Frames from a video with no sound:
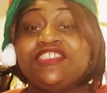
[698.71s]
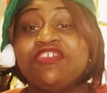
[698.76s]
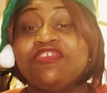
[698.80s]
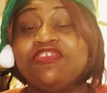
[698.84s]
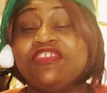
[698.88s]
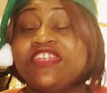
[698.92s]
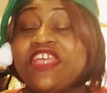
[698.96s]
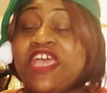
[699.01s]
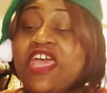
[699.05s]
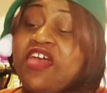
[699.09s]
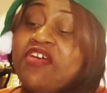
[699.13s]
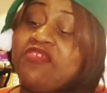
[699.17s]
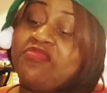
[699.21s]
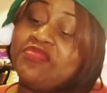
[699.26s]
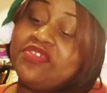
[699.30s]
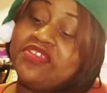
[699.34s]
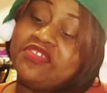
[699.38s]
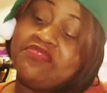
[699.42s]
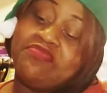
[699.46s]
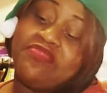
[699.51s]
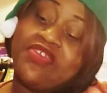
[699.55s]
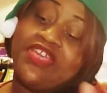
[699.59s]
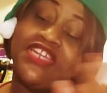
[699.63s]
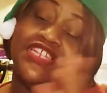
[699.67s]
so now
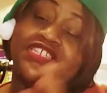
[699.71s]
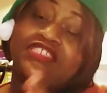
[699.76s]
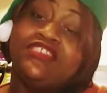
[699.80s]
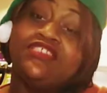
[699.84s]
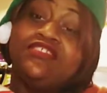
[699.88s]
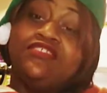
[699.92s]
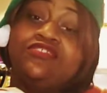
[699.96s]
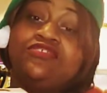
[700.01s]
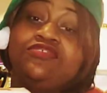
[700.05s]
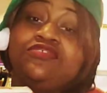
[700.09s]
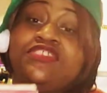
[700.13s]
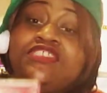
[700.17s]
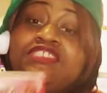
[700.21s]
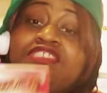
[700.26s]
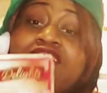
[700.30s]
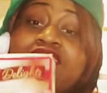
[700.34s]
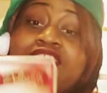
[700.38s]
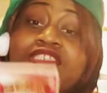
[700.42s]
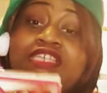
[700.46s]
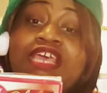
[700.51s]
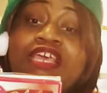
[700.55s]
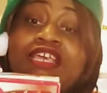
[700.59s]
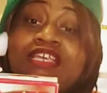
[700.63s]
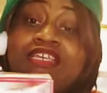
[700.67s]
we're ready to do the
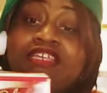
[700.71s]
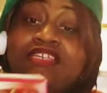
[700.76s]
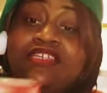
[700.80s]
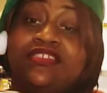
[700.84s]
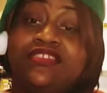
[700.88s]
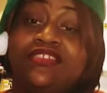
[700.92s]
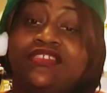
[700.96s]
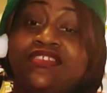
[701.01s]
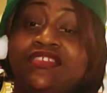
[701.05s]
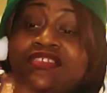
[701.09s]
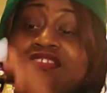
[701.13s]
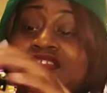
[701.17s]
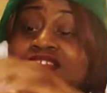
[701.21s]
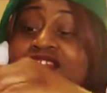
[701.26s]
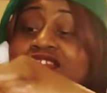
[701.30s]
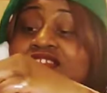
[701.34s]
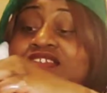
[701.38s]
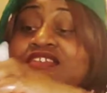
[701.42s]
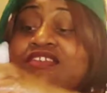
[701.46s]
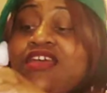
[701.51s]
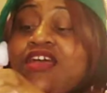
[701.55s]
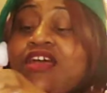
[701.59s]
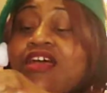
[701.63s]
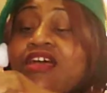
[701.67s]
second
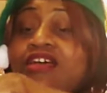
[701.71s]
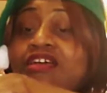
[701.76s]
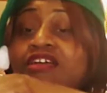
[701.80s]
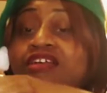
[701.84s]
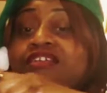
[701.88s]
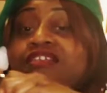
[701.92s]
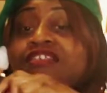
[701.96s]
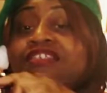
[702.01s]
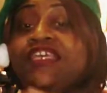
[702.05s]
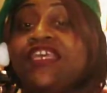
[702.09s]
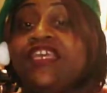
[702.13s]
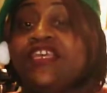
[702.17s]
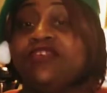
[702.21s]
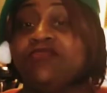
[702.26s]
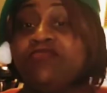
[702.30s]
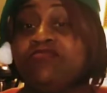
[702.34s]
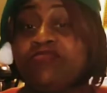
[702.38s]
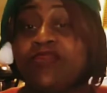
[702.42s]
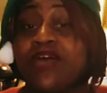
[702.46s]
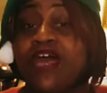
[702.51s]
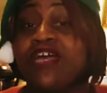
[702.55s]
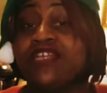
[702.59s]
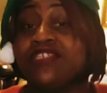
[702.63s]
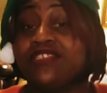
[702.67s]
cake,
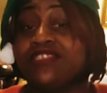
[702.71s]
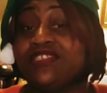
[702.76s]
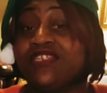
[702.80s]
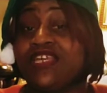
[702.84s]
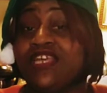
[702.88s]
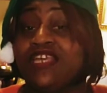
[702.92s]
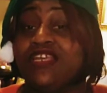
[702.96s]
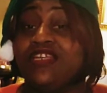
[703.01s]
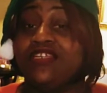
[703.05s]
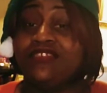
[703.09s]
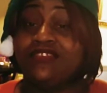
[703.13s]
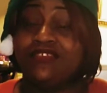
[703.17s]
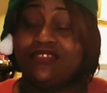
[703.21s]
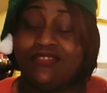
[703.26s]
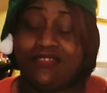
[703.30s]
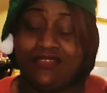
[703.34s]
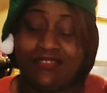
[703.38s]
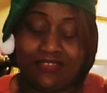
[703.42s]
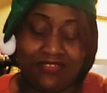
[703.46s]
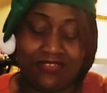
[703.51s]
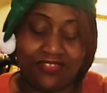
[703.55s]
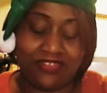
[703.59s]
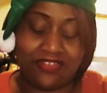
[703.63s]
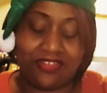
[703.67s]
box cake.
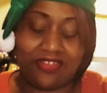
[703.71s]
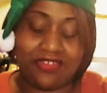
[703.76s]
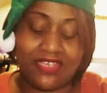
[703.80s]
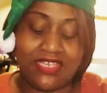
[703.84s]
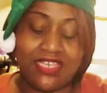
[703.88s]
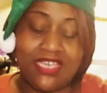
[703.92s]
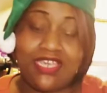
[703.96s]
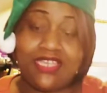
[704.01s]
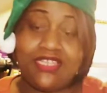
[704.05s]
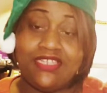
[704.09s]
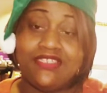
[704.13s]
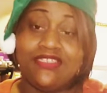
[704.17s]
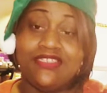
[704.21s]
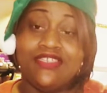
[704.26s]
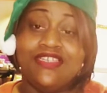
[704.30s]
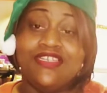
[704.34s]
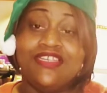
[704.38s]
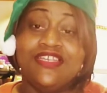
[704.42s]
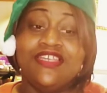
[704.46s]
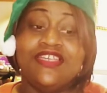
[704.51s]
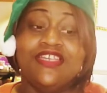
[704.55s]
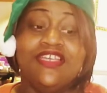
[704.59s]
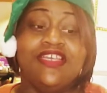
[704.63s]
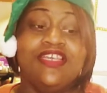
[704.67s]
Okay,
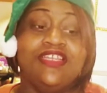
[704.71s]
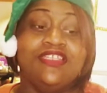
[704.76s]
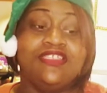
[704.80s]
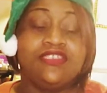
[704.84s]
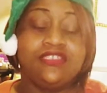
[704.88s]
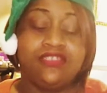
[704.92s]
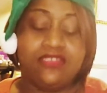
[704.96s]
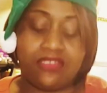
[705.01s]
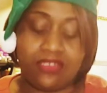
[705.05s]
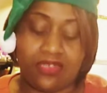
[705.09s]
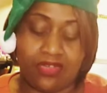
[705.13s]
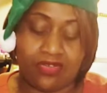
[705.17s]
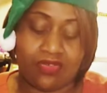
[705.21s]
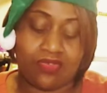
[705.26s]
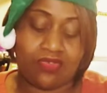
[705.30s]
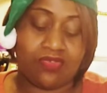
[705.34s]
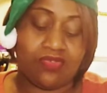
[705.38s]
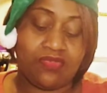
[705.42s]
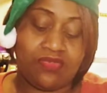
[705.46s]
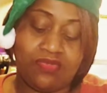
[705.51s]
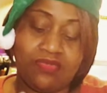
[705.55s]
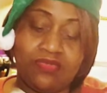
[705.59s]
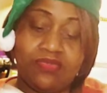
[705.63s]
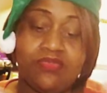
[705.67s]

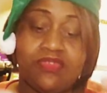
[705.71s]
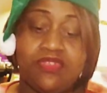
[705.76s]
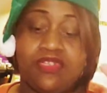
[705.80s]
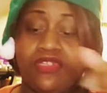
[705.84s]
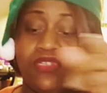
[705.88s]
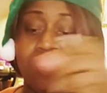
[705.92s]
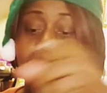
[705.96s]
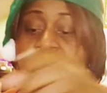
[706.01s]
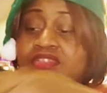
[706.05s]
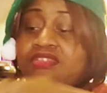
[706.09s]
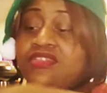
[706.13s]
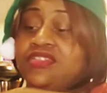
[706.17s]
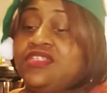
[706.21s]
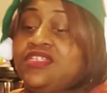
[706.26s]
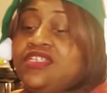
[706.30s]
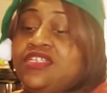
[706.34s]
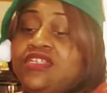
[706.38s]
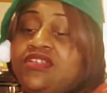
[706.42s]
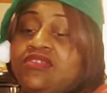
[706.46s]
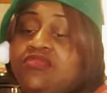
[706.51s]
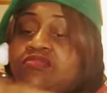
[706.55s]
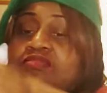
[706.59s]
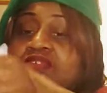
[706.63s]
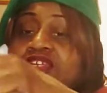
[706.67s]
so
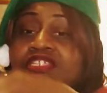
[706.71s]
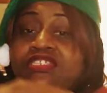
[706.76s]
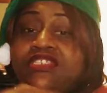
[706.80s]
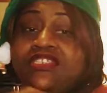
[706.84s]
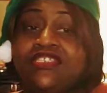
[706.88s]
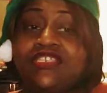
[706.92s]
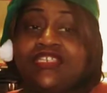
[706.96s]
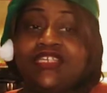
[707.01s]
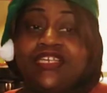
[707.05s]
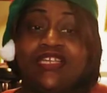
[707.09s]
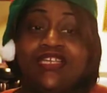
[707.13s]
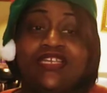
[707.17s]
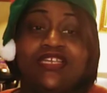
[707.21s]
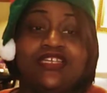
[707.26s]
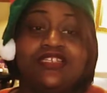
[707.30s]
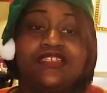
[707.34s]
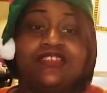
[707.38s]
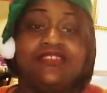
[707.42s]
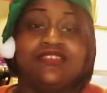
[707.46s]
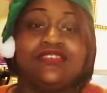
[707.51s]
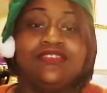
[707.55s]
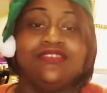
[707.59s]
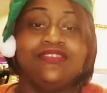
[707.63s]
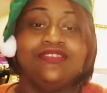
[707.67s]
once
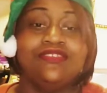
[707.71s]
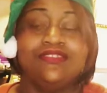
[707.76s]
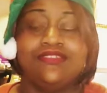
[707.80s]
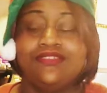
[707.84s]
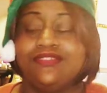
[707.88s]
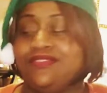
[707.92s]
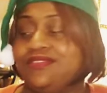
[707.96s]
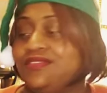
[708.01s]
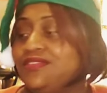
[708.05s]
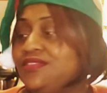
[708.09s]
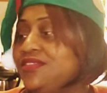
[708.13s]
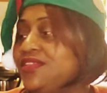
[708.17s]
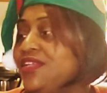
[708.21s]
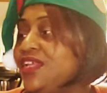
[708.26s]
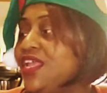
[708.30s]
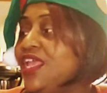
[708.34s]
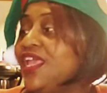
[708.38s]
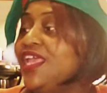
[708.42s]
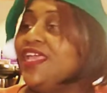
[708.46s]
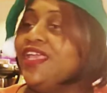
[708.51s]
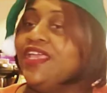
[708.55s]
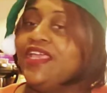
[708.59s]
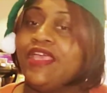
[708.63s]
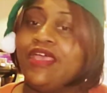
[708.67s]
again,
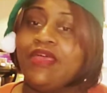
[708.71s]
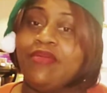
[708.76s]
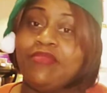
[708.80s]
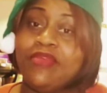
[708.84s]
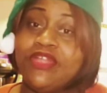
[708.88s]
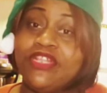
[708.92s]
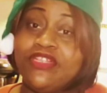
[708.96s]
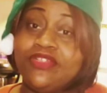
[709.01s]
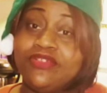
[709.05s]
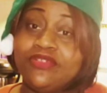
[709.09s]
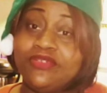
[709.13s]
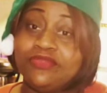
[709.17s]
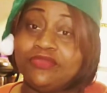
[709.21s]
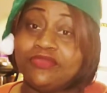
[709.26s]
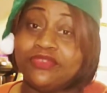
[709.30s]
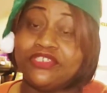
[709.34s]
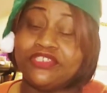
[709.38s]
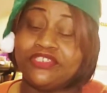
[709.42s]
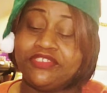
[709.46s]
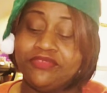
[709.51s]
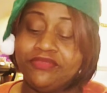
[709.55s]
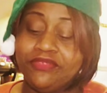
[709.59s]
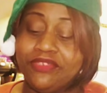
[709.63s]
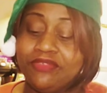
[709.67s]
I have my little
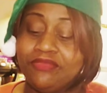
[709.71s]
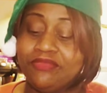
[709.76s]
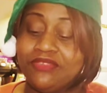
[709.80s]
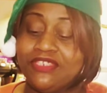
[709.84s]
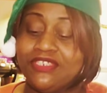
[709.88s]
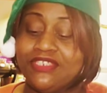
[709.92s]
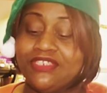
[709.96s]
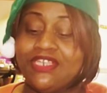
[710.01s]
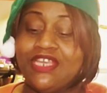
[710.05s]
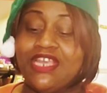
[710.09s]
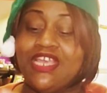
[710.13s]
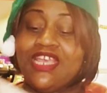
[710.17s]
ones with me.